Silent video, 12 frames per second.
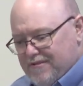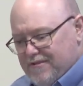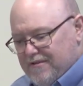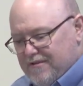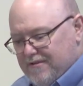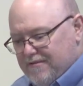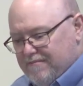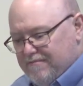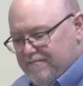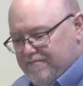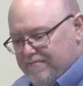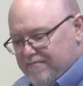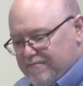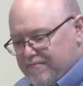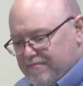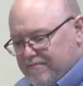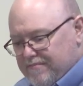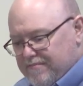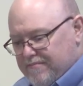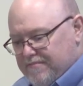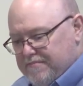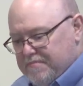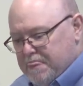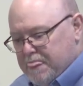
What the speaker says: (no one is talking)